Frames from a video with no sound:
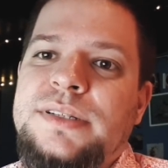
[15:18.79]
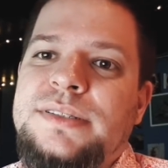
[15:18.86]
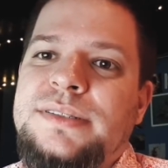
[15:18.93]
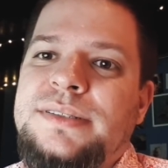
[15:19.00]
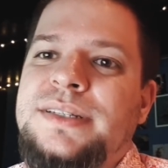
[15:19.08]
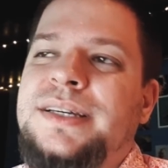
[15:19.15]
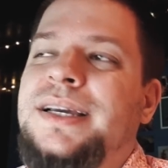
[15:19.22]

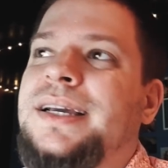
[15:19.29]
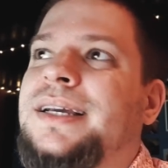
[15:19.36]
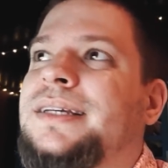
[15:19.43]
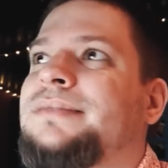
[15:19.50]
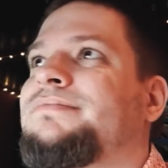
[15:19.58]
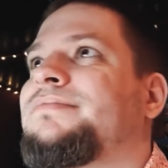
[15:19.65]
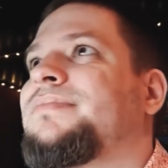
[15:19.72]
It's
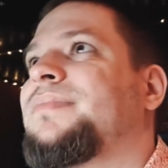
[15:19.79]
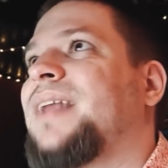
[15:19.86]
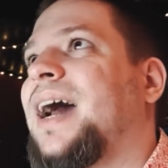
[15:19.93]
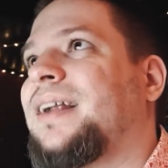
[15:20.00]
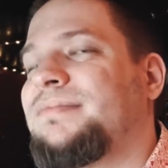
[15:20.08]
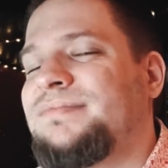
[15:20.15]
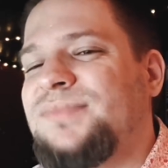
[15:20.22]

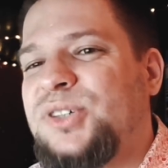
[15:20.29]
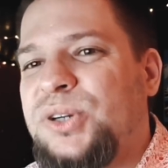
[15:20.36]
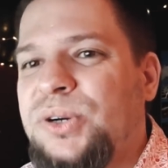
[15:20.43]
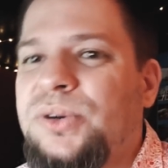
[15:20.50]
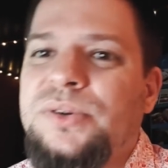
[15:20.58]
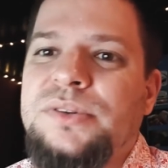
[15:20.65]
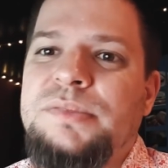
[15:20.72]
not
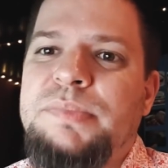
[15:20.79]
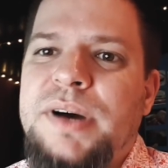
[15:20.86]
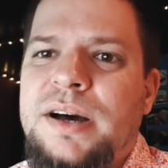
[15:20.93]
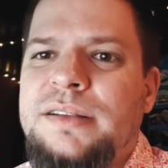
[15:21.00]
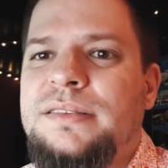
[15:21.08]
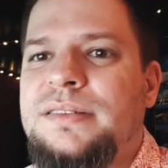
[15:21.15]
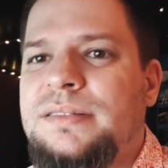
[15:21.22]
good,
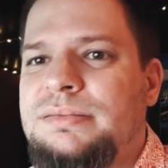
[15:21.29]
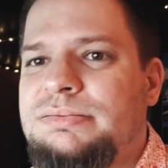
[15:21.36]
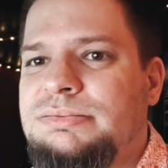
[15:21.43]
but